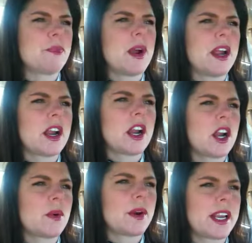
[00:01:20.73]

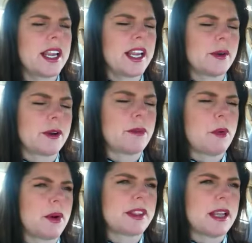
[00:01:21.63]
where we're getting a
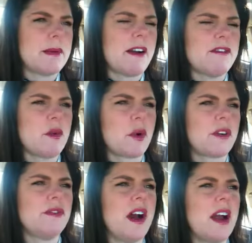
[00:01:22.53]
report that about 4
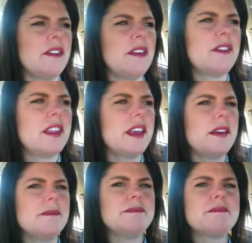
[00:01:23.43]
or 5 of
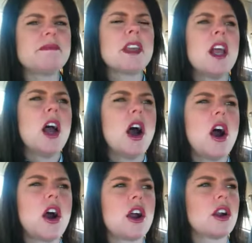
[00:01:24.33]
them
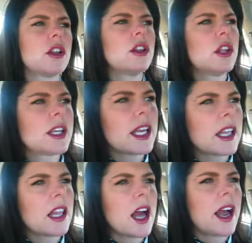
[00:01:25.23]
are
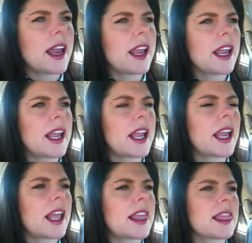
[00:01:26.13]
looking like
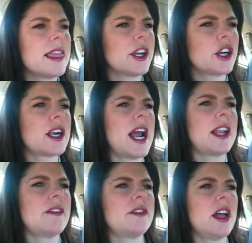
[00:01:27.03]
they're
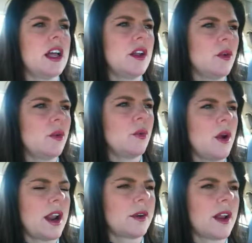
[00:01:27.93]
kind of
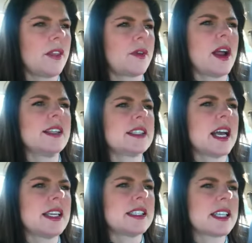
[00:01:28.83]
right around the right
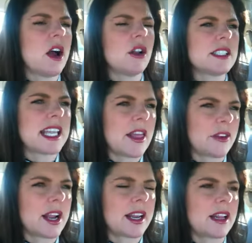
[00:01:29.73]
size to all
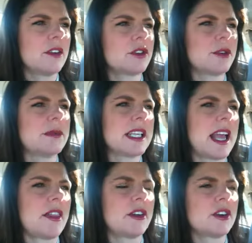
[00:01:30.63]
together, kind of grouped
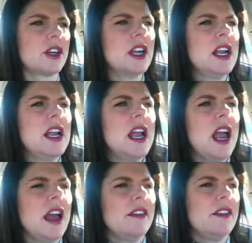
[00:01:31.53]
together,
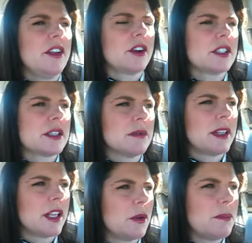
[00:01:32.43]
and then there are some
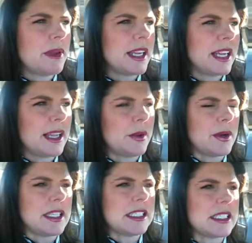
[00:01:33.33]
little bitty
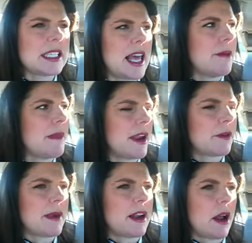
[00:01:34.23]
ones that may
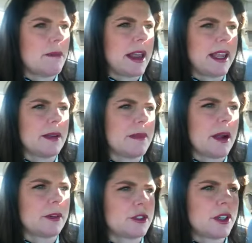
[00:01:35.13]
or may not make it by
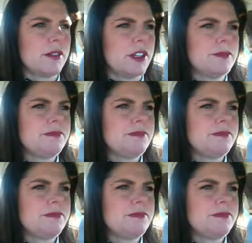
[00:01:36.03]
retrieval.